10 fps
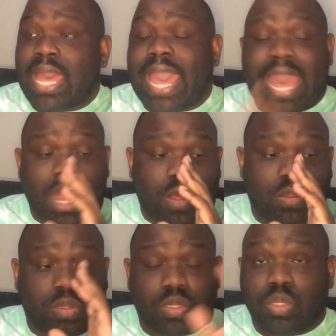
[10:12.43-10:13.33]

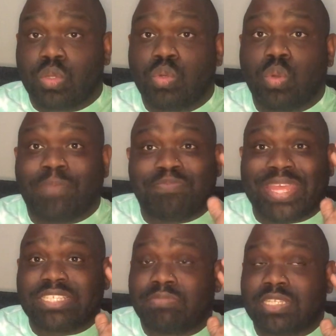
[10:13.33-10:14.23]
how Lou
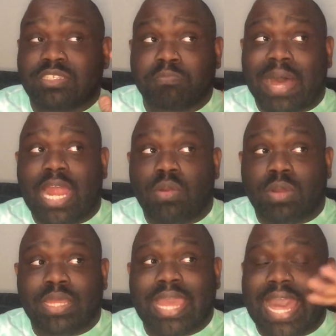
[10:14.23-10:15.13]
has been
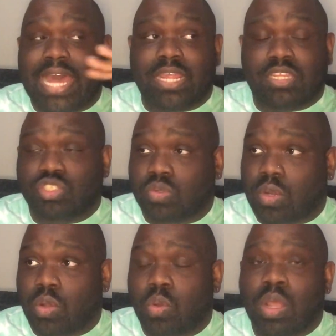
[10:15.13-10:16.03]
spiraling out of
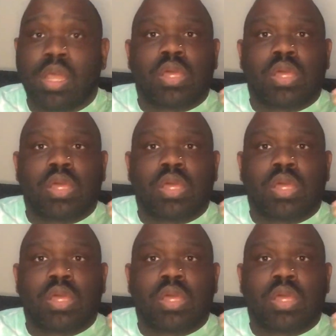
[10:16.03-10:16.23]
control.